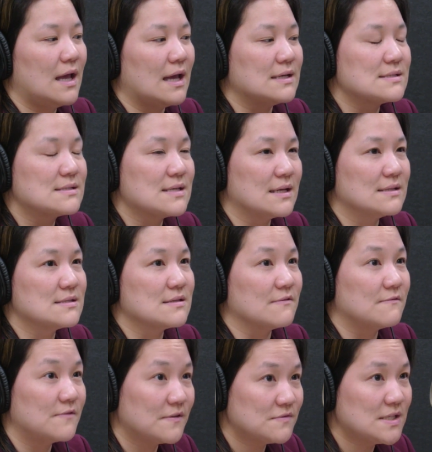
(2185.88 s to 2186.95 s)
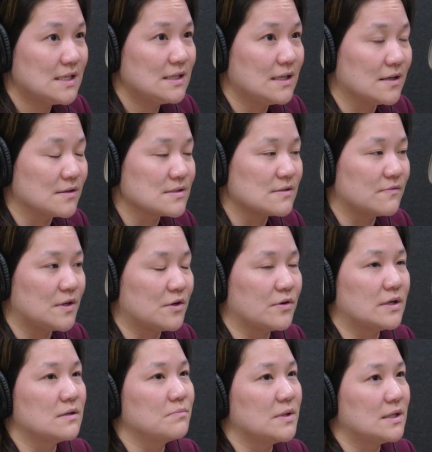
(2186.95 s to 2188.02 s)
a sentence of 15 years if he
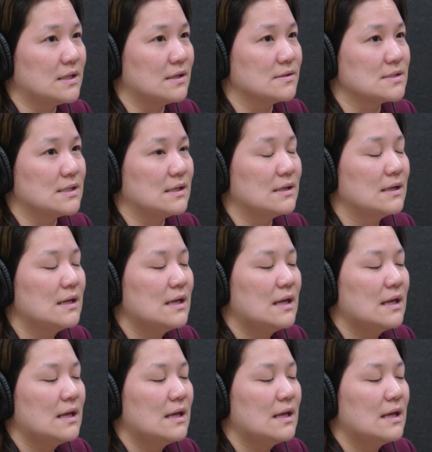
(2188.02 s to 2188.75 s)
agreed to plead guilty,